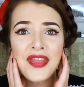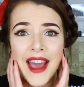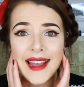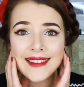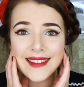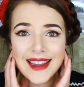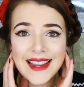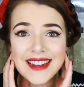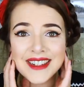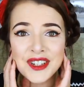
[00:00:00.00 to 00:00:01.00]
and that's
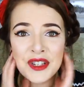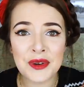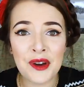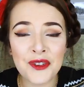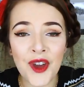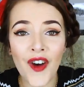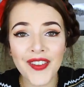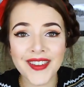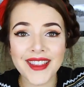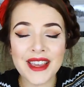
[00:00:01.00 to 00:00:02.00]
it. You have
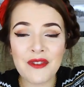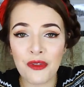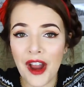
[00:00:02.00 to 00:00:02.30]
got to the